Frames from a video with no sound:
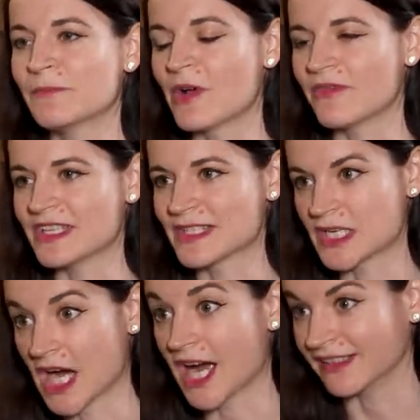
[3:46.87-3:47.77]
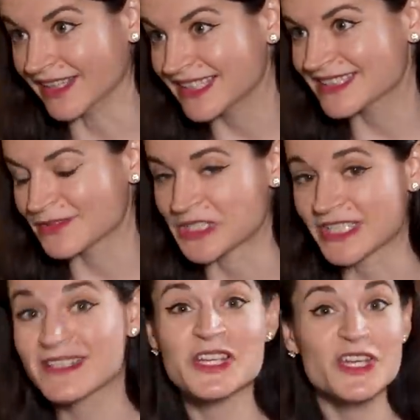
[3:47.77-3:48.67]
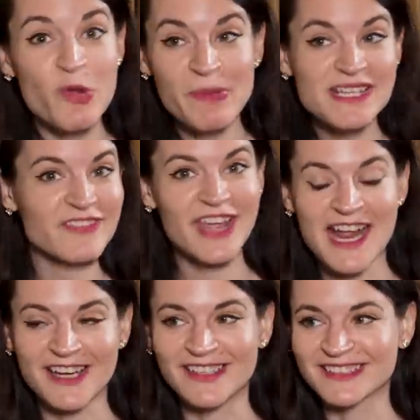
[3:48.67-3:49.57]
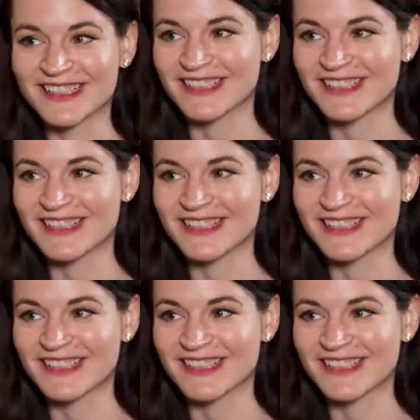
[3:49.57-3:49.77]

of this godlet, which is a new piece of canon.